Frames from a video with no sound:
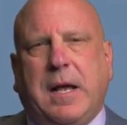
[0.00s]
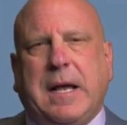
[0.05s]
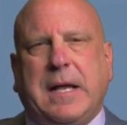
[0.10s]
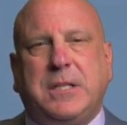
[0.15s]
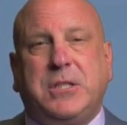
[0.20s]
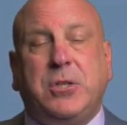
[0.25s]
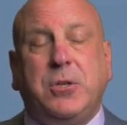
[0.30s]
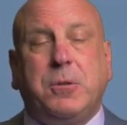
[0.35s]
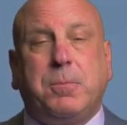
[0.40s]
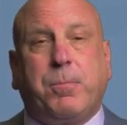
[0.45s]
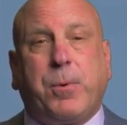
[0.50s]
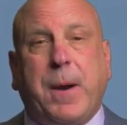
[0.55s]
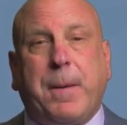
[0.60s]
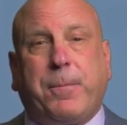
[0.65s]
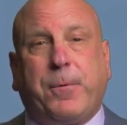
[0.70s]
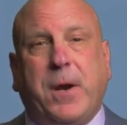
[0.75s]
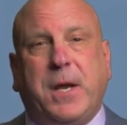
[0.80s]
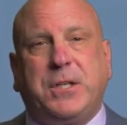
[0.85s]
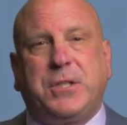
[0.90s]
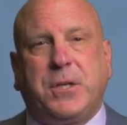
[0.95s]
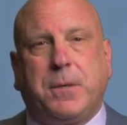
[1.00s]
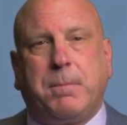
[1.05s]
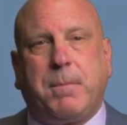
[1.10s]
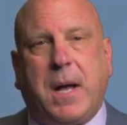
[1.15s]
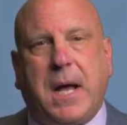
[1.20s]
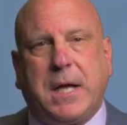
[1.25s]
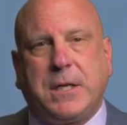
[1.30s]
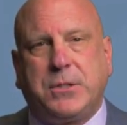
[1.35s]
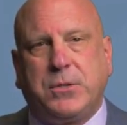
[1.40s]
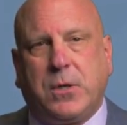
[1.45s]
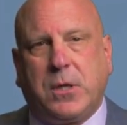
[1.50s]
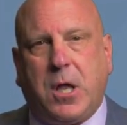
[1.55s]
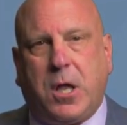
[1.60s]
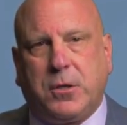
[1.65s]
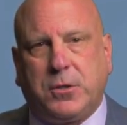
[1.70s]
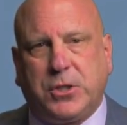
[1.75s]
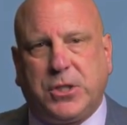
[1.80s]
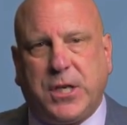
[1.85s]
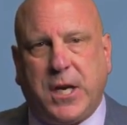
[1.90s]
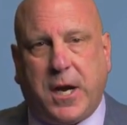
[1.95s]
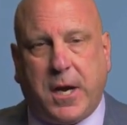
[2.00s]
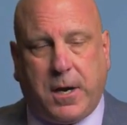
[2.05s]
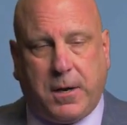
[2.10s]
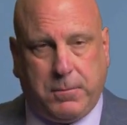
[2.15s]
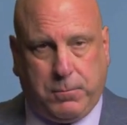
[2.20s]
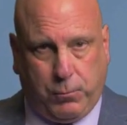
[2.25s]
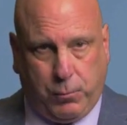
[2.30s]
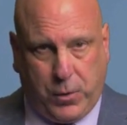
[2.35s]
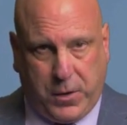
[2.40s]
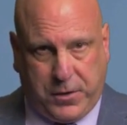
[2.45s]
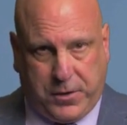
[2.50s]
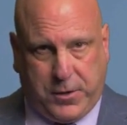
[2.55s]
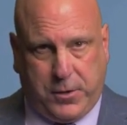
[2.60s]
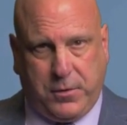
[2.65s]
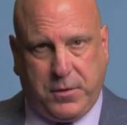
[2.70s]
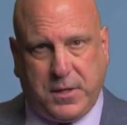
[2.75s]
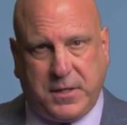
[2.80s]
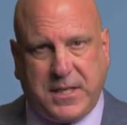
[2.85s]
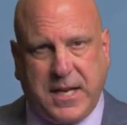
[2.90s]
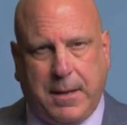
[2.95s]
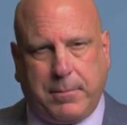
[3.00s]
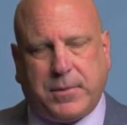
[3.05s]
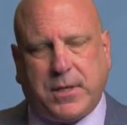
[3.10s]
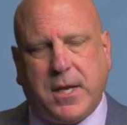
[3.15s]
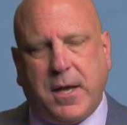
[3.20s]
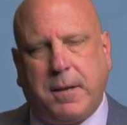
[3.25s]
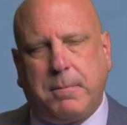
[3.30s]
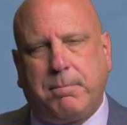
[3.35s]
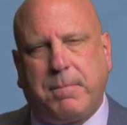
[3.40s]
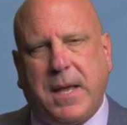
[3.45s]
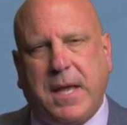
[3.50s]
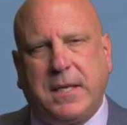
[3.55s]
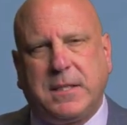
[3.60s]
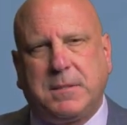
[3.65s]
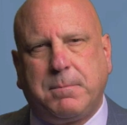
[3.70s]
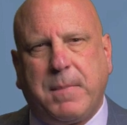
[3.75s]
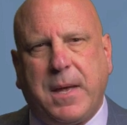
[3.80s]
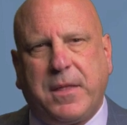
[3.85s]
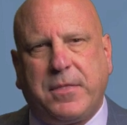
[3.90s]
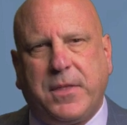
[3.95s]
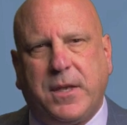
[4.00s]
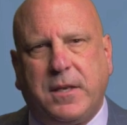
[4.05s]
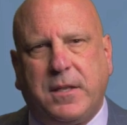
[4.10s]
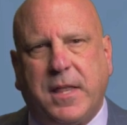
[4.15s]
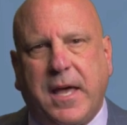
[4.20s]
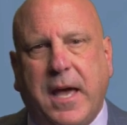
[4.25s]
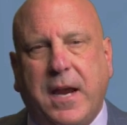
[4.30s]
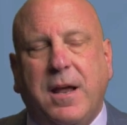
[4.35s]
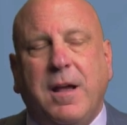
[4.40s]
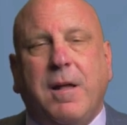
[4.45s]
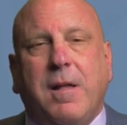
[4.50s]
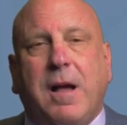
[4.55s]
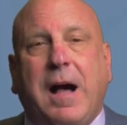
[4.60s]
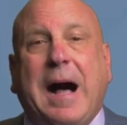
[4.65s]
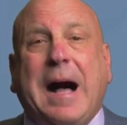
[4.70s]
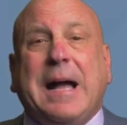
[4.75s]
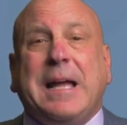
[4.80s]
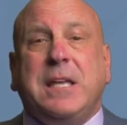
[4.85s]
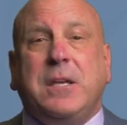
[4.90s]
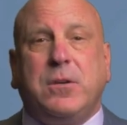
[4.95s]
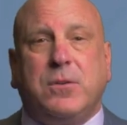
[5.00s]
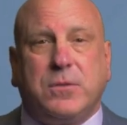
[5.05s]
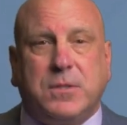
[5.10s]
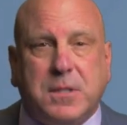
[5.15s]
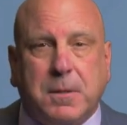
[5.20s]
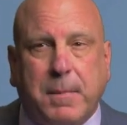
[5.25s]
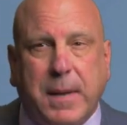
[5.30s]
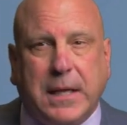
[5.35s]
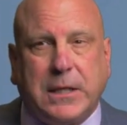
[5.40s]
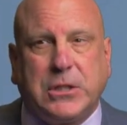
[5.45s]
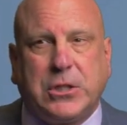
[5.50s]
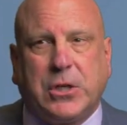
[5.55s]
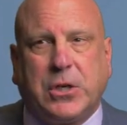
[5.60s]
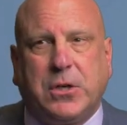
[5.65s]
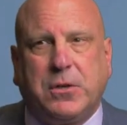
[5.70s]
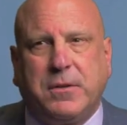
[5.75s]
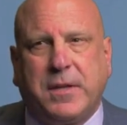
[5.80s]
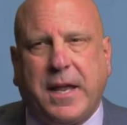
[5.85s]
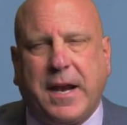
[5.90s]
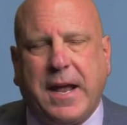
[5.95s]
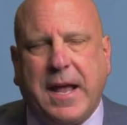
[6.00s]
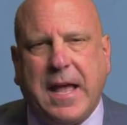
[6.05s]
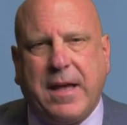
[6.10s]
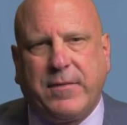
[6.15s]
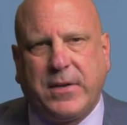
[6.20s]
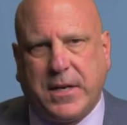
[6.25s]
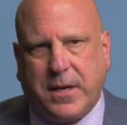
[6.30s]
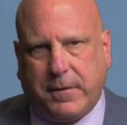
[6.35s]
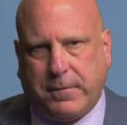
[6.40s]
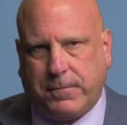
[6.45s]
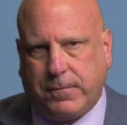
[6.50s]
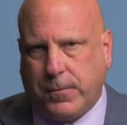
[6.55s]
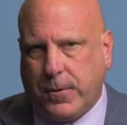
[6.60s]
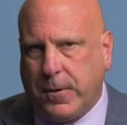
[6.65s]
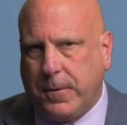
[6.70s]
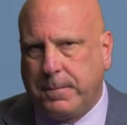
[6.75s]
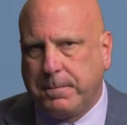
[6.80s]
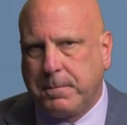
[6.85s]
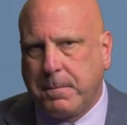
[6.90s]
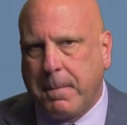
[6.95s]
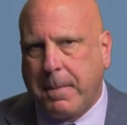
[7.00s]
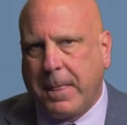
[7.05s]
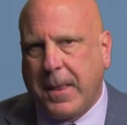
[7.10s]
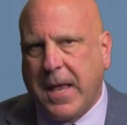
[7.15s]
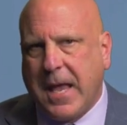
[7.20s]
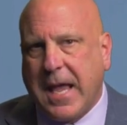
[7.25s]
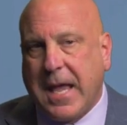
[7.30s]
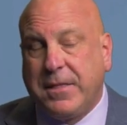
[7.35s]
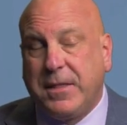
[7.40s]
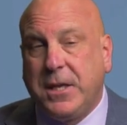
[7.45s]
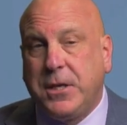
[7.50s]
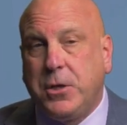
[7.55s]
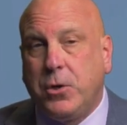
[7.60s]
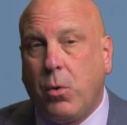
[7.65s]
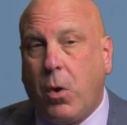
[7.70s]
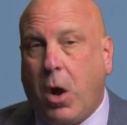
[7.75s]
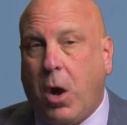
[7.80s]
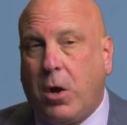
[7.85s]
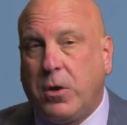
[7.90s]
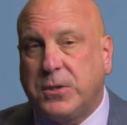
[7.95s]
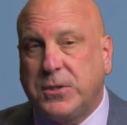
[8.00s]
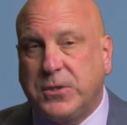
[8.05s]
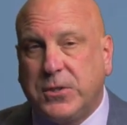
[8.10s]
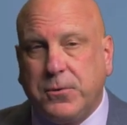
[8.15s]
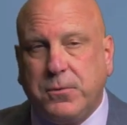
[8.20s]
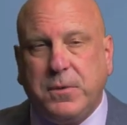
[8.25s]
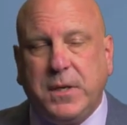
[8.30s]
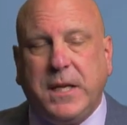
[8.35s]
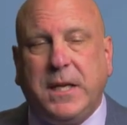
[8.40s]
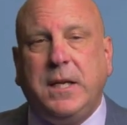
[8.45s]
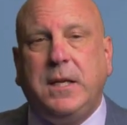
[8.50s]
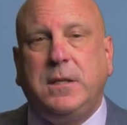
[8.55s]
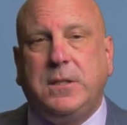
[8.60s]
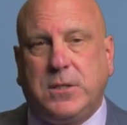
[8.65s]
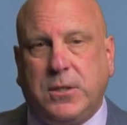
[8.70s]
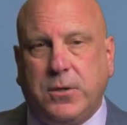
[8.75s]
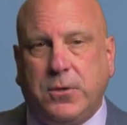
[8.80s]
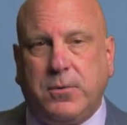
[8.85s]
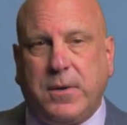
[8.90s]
tooth preparation module, I'll share with you the depth cut base method that I use to make sure that I have enough room. And then you also need to